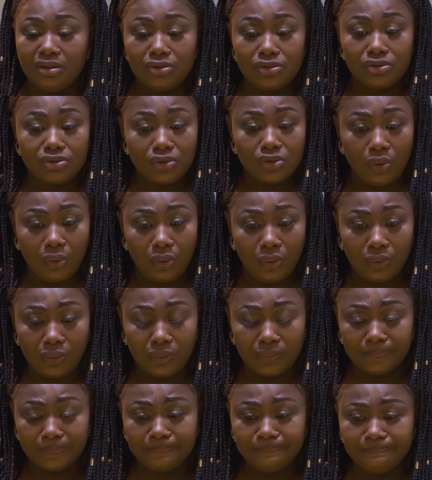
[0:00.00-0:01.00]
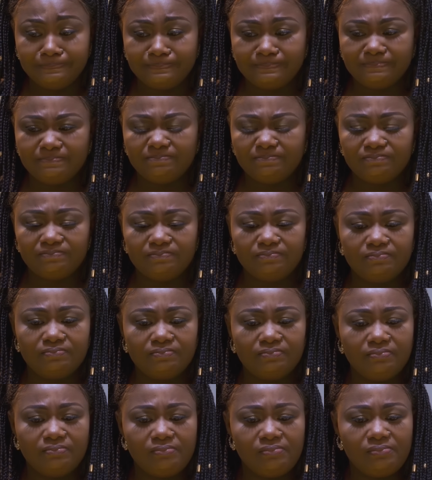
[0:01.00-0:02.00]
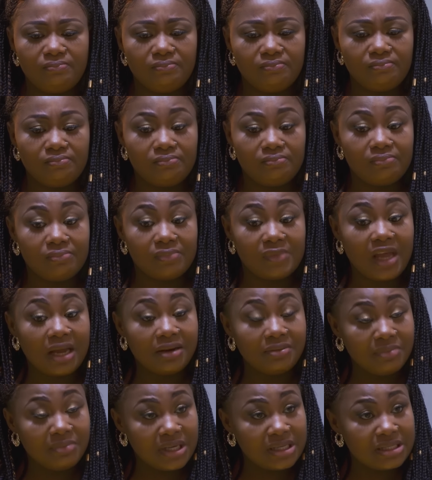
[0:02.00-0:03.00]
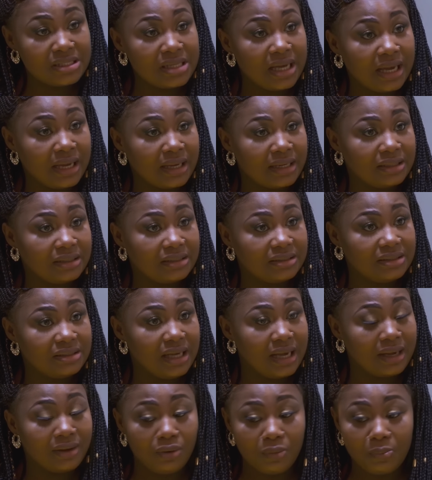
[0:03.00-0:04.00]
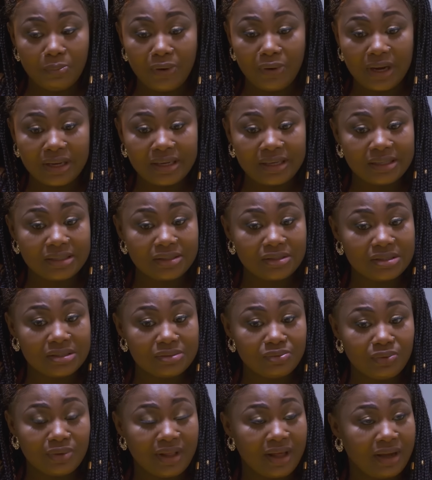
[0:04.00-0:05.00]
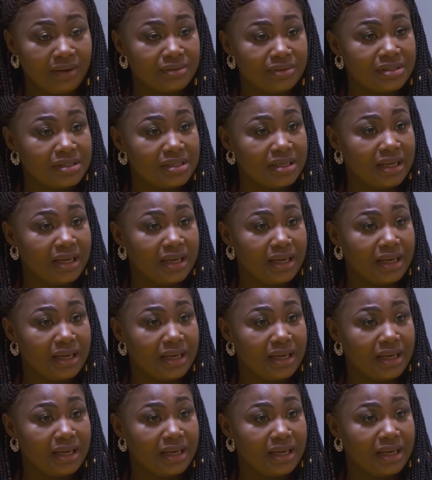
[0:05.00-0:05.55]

So, that means I got pregnant without